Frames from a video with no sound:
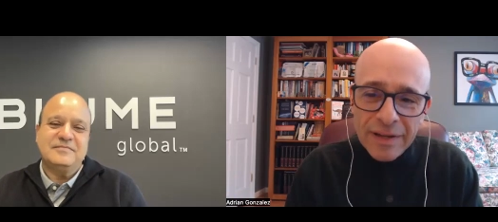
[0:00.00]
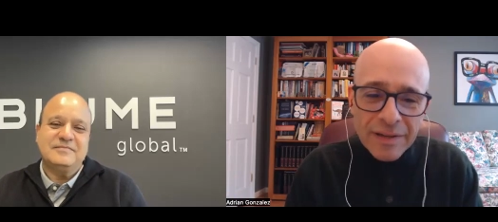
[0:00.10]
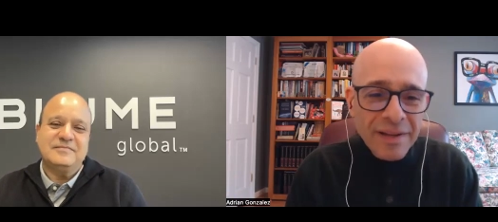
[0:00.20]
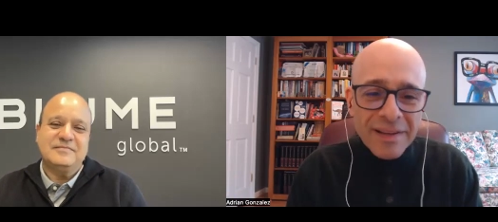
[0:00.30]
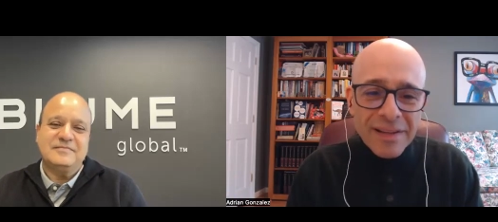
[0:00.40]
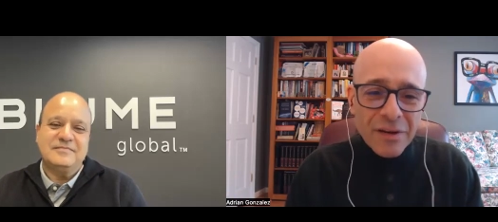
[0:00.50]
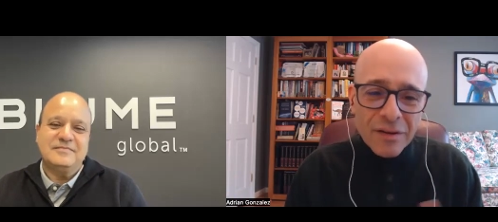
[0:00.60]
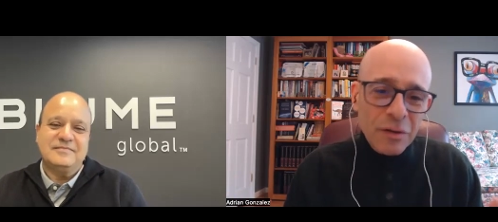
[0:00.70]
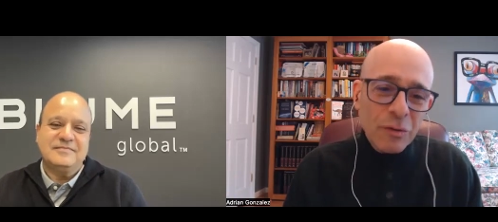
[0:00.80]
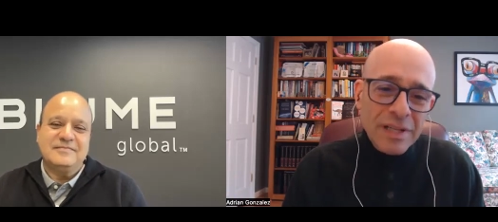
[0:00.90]
Speaker 1: in you know
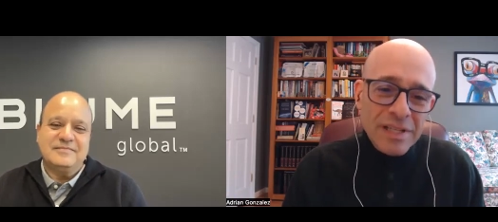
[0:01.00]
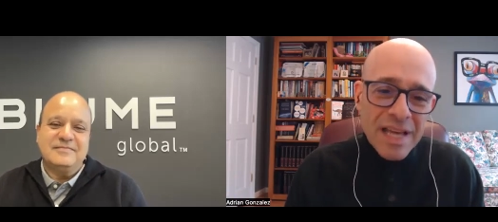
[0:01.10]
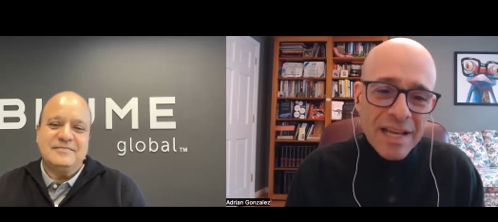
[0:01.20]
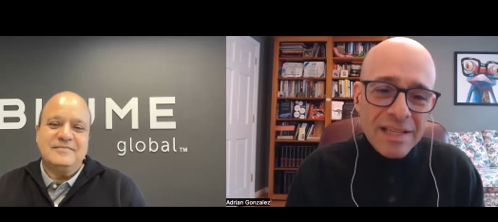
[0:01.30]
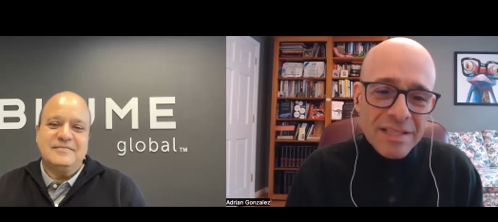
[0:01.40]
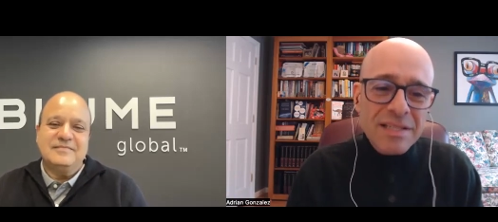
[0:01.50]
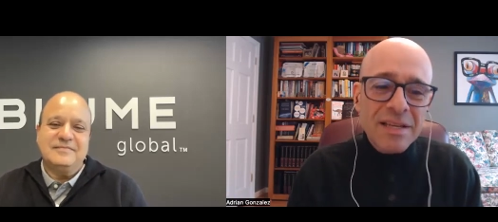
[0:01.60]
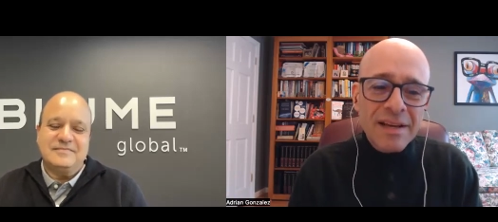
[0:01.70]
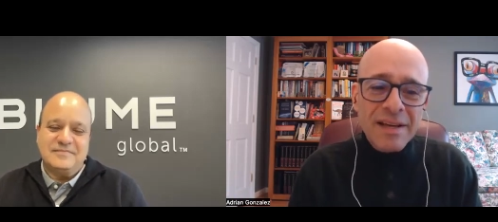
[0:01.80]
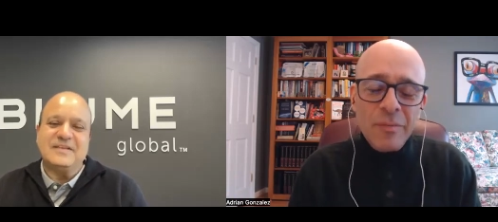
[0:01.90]
literally seconds,
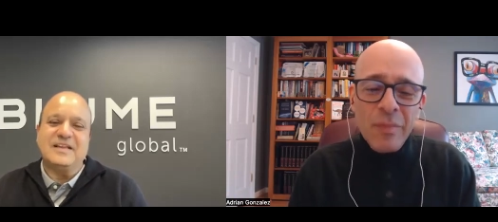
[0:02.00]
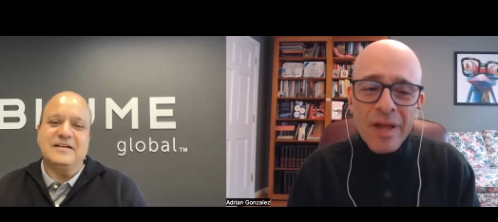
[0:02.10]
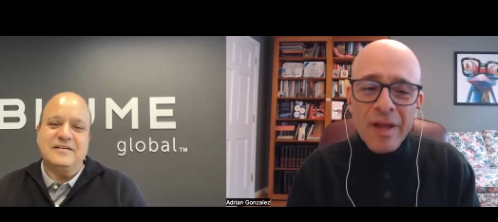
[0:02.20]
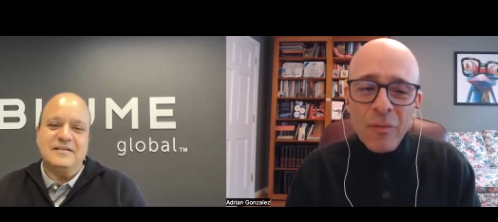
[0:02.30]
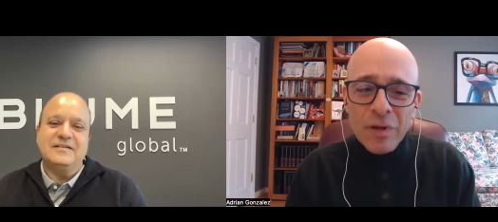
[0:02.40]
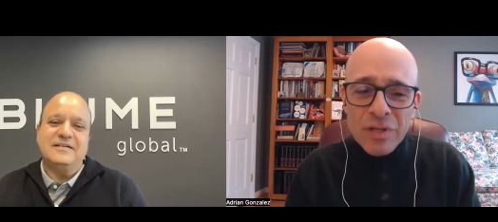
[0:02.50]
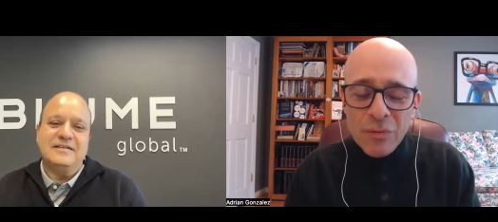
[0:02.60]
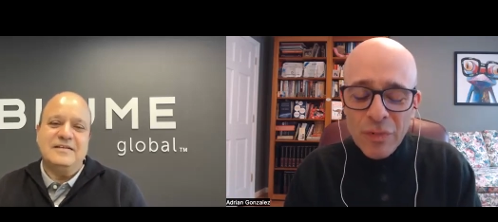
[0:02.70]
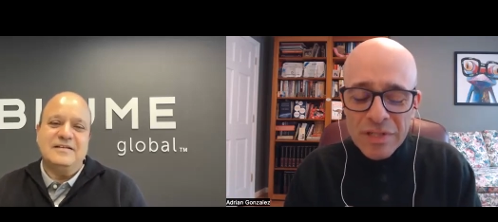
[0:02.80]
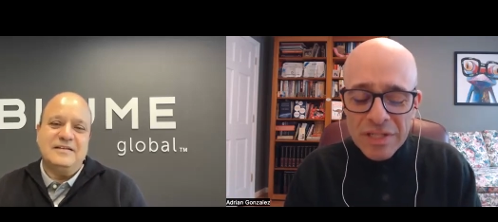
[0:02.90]
um, which
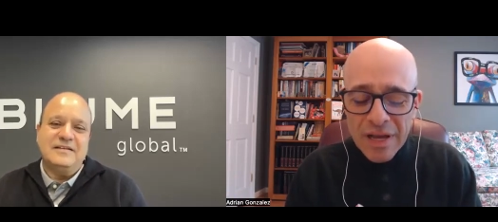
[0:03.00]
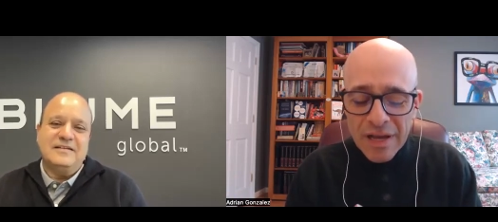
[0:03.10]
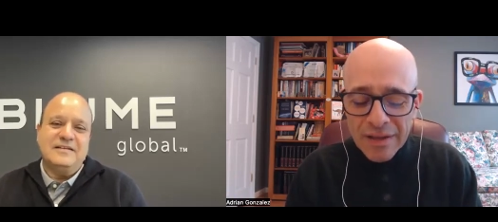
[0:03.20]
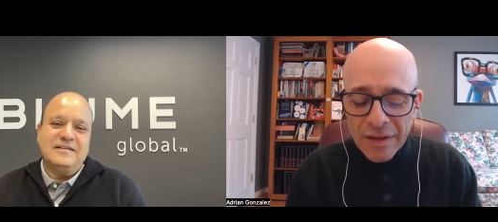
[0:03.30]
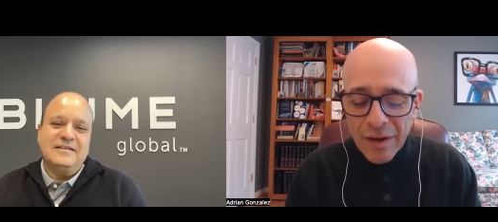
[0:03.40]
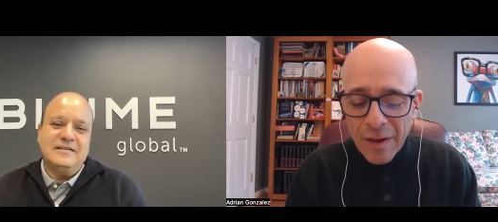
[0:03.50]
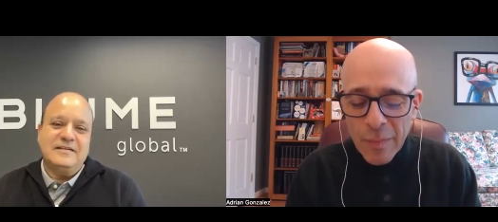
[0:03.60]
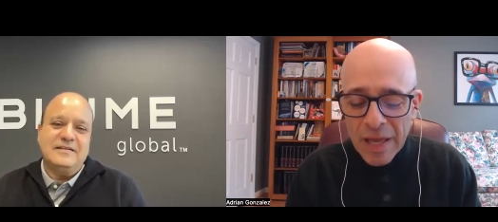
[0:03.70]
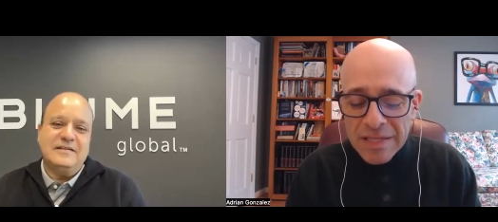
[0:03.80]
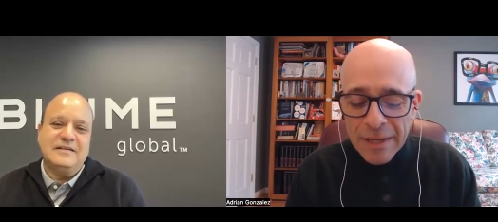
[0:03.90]
which is uh, you know
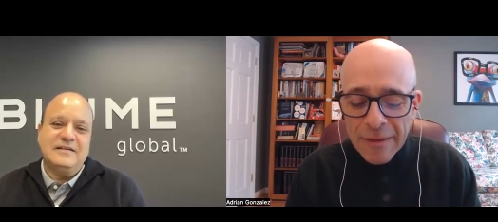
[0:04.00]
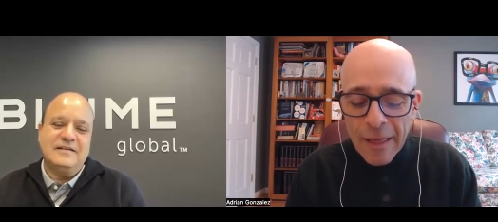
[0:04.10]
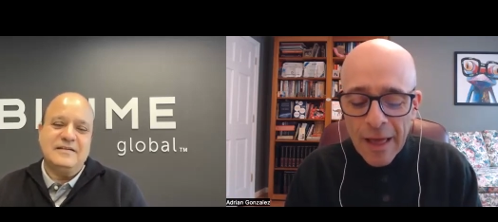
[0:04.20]
amazing.